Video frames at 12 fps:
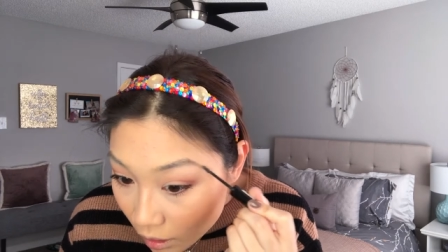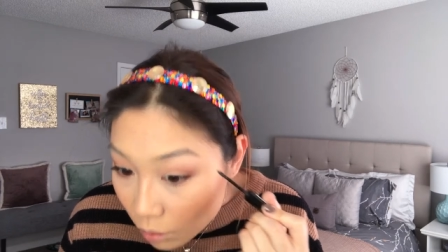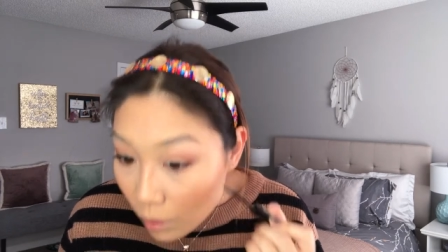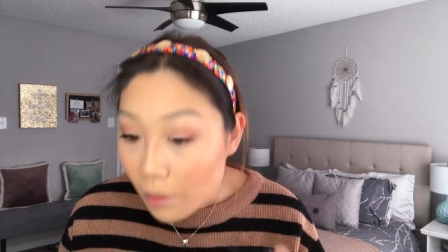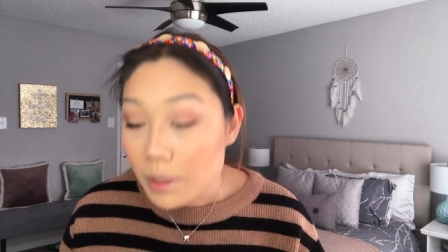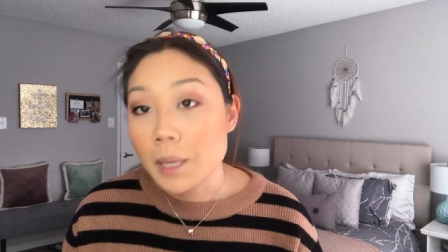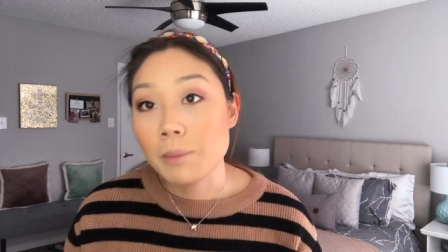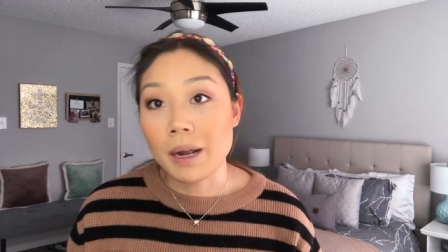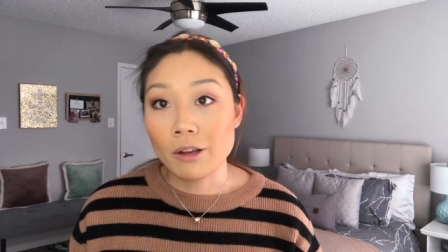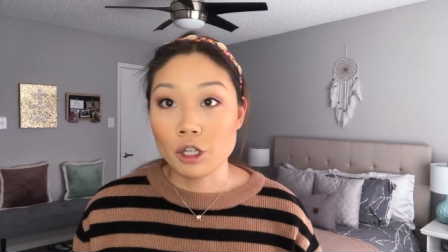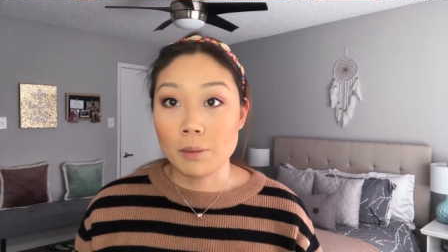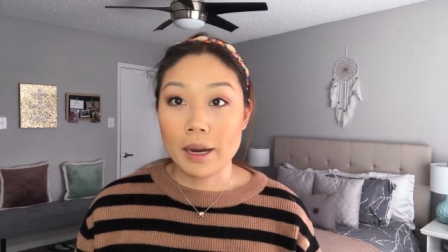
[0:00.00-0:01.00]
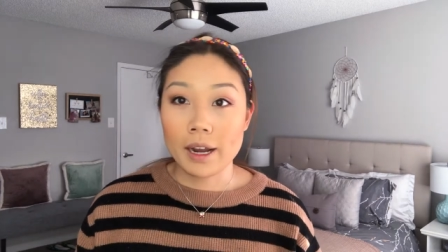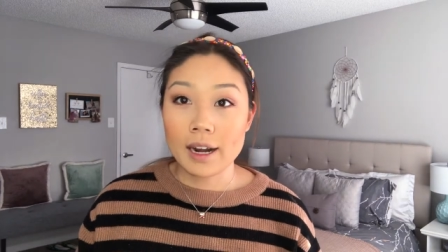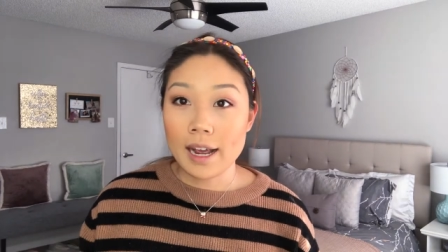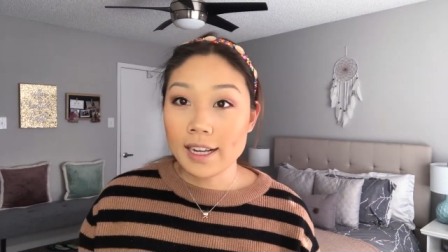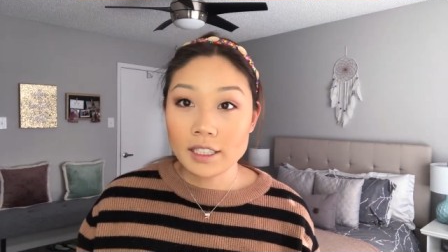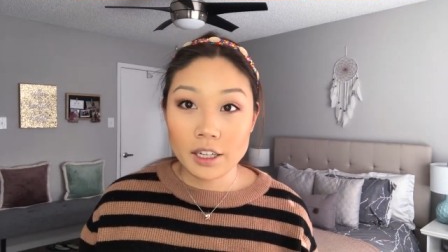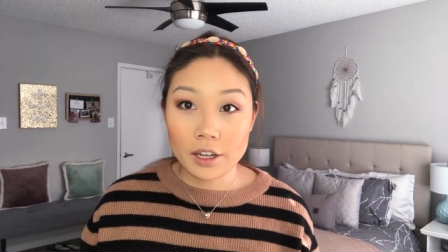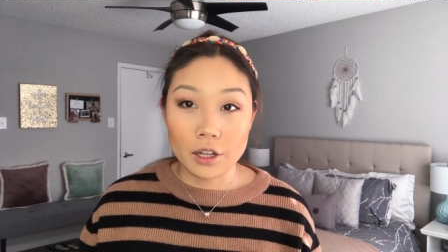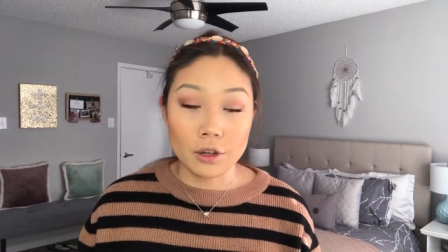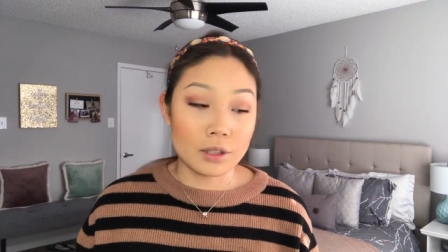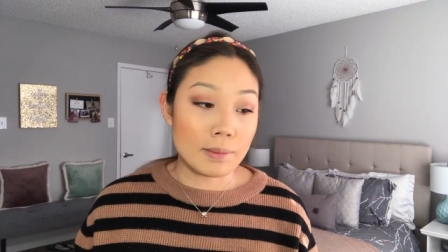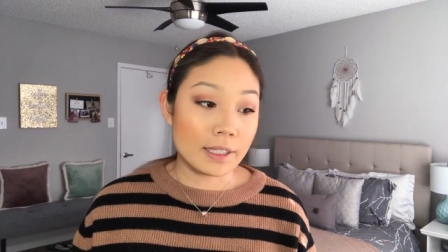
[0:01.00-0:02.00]
well, I would say brow gel, I could I guess I could
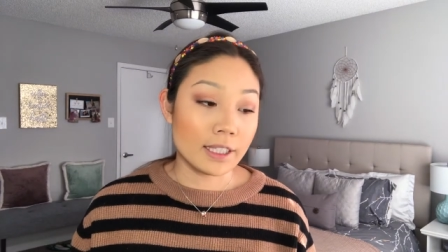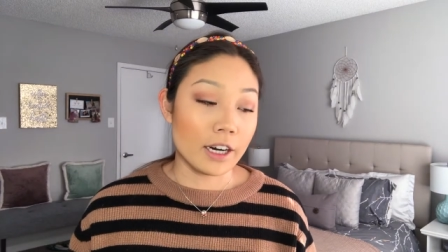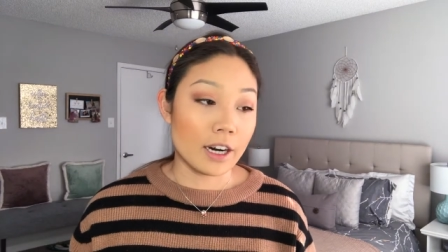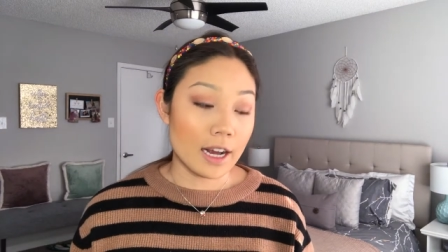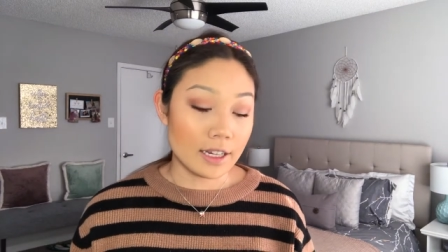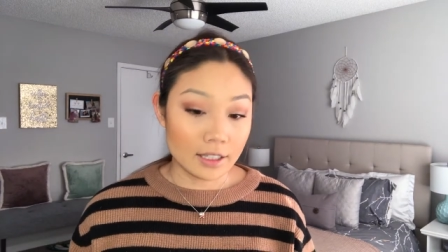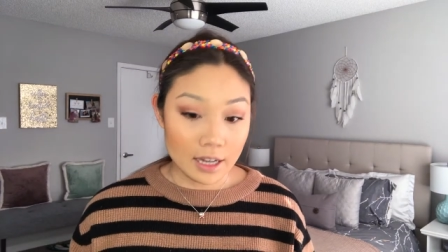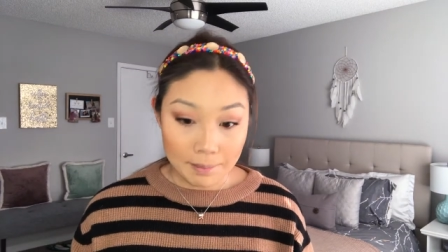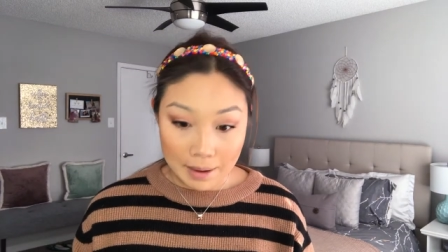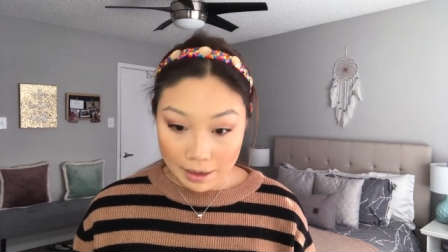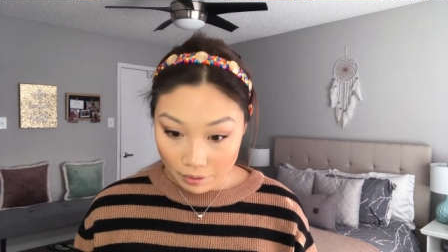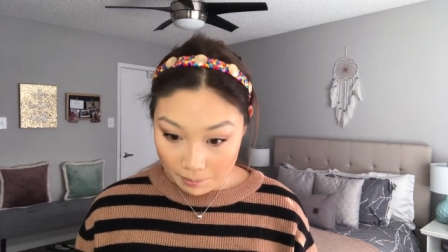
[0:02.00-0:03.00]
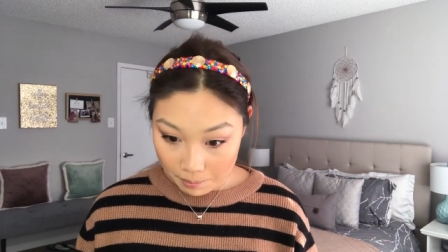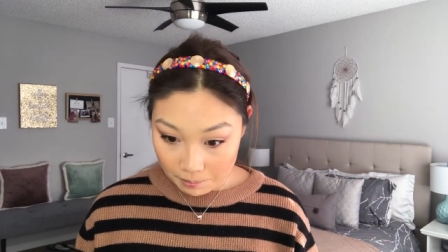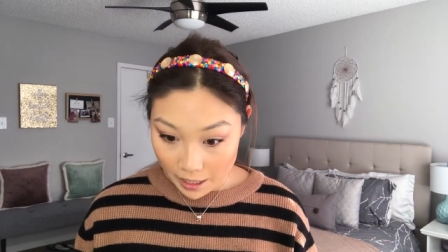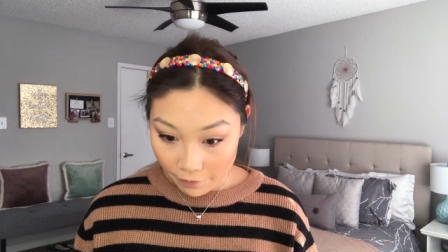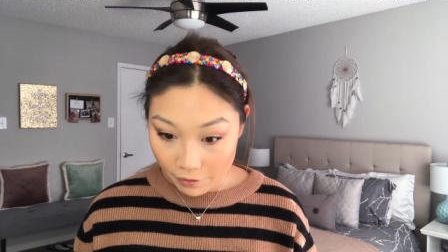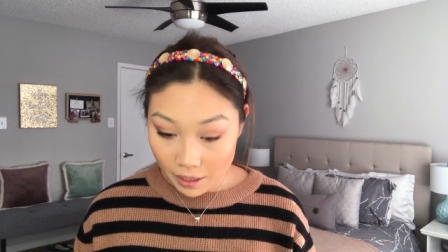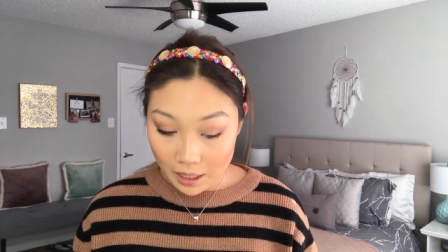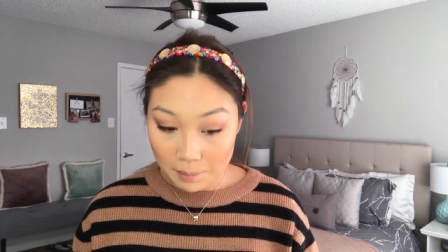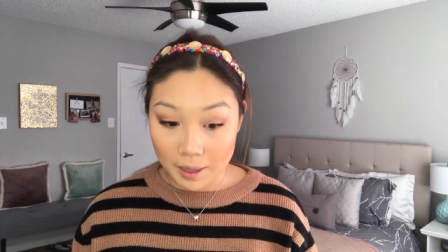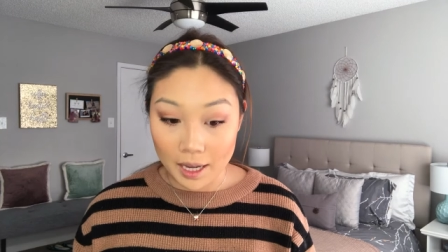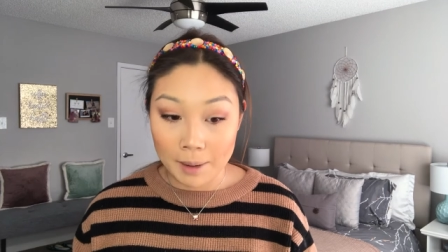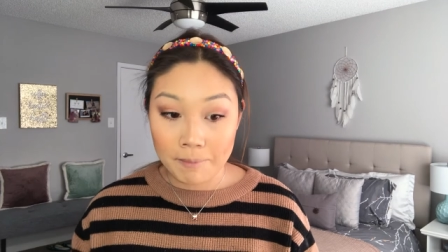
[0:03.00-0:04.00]
use mascara as that. Mine would definitely
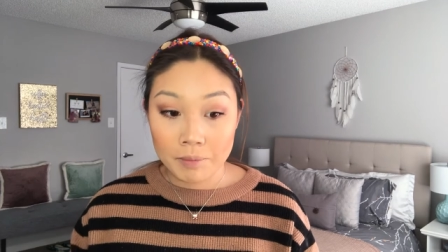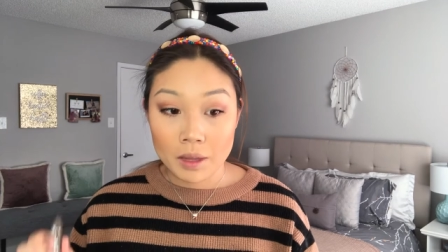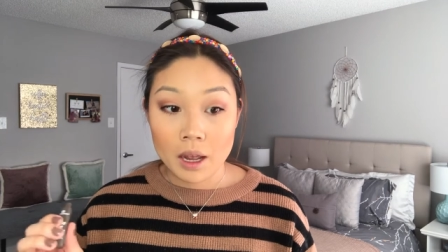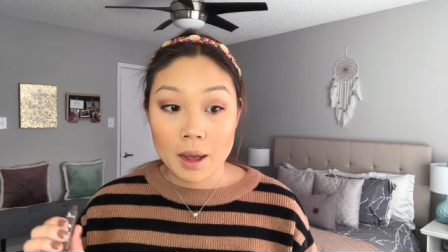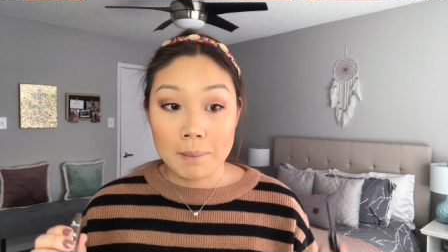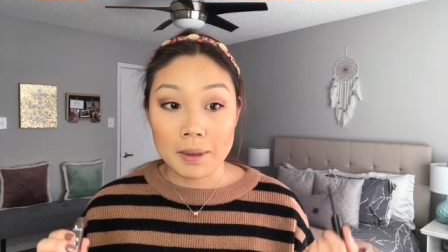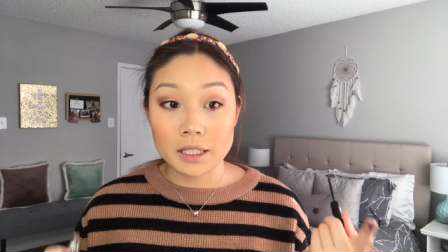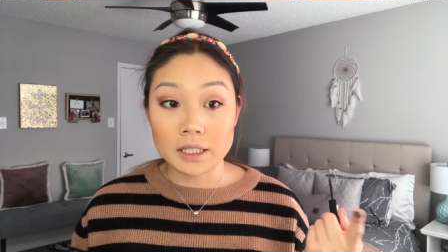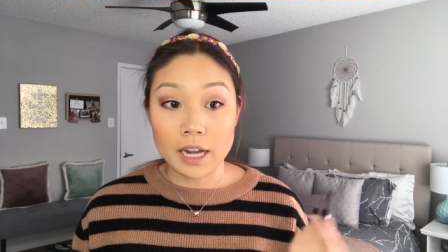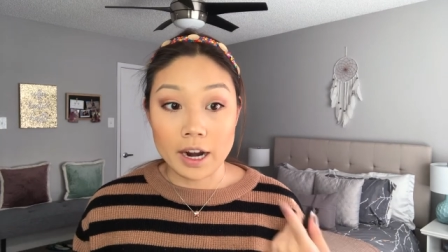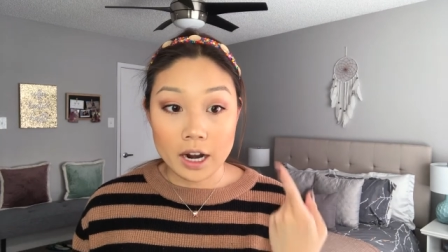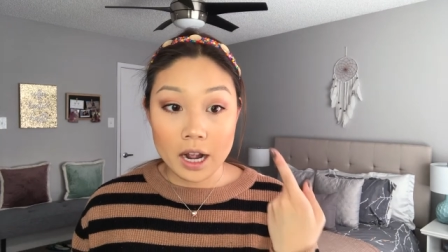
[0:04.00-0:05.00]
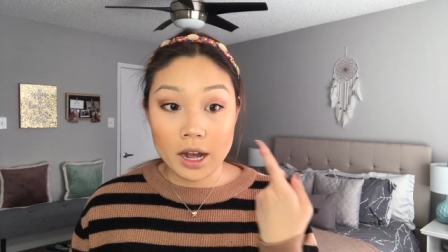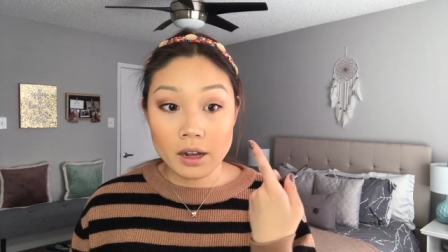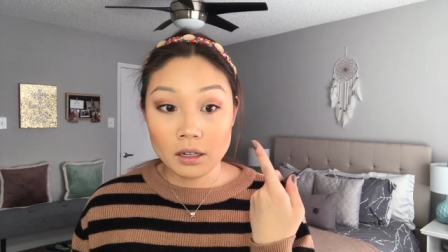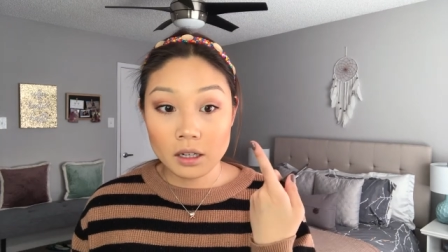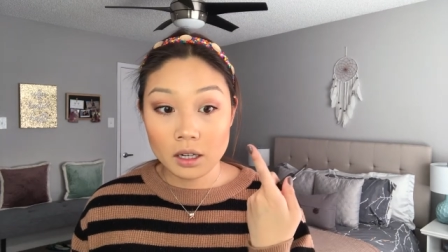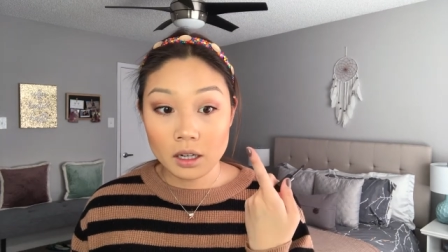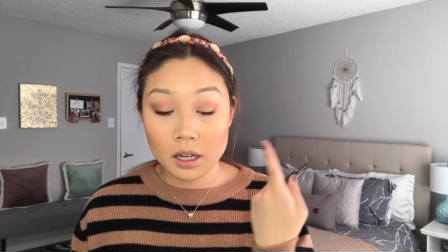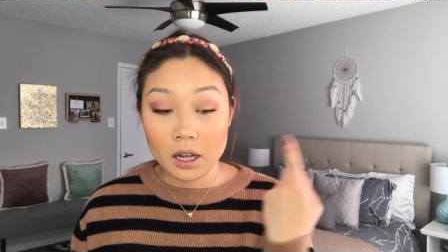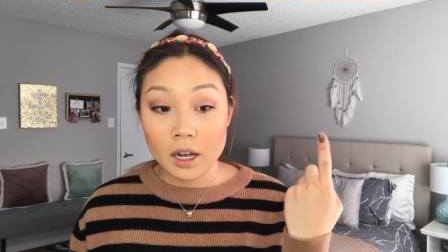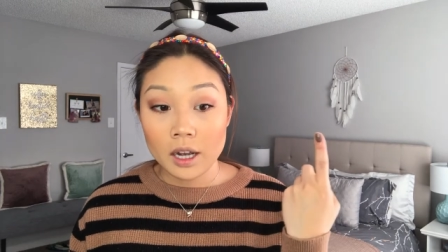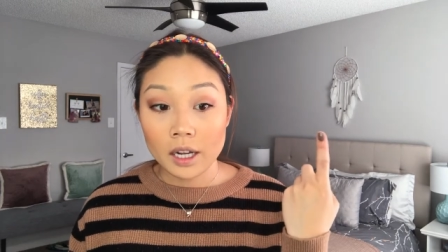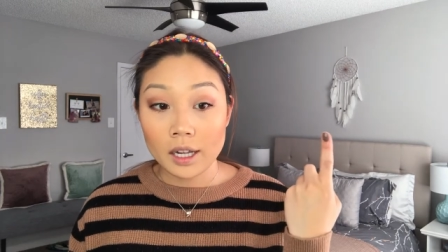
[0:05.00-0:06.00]
be mascara,
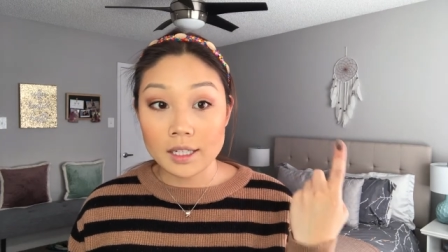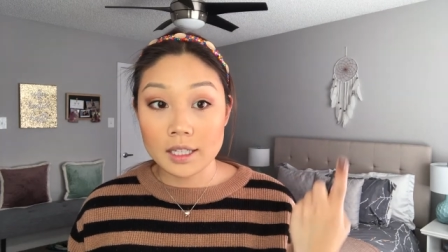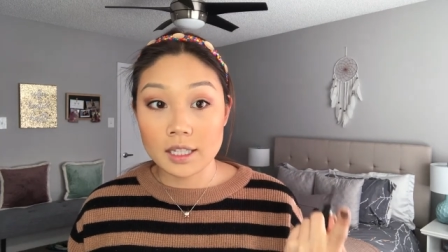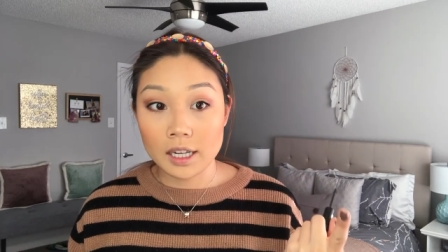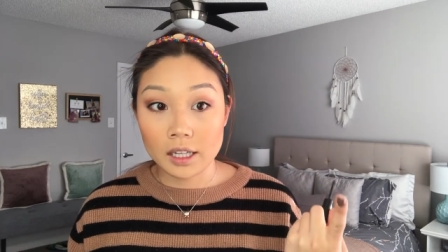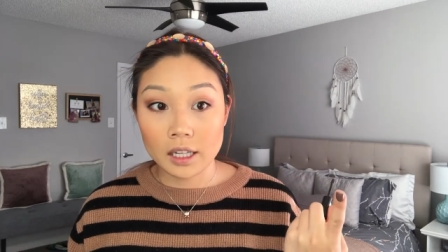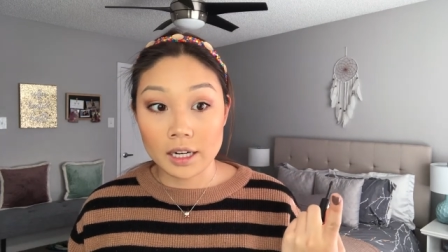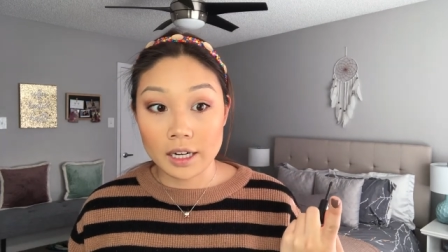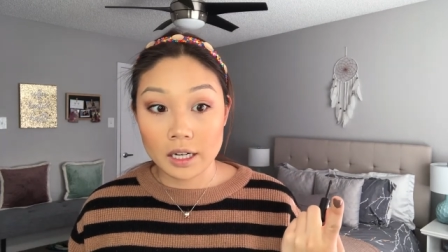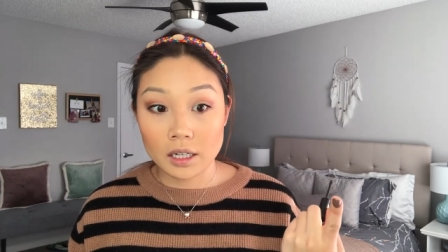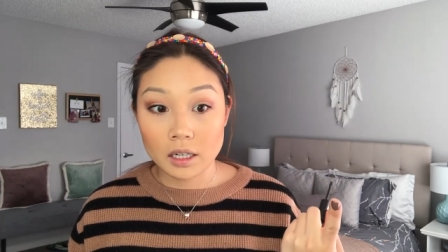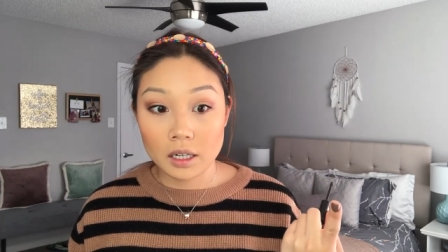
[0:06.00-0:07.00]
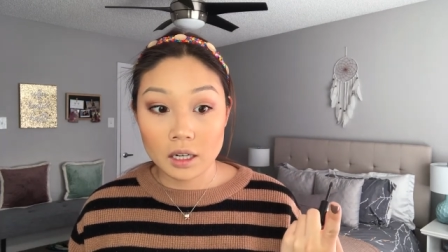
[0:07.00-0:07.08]
concealer,